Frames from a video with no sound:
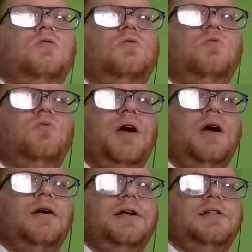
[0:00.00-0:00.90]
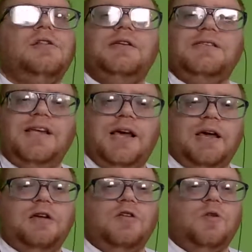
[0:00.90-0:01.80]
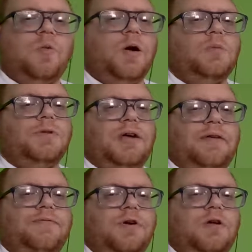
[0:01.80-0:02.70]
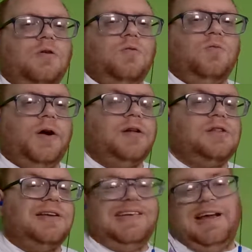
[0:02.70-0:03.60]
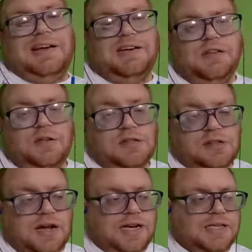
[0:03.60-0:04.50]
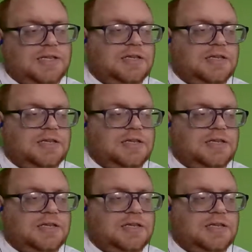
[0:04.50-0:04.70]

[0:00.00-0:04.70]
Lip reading: where it's contained, or Welcome to Night Vale where it's contained until it's not.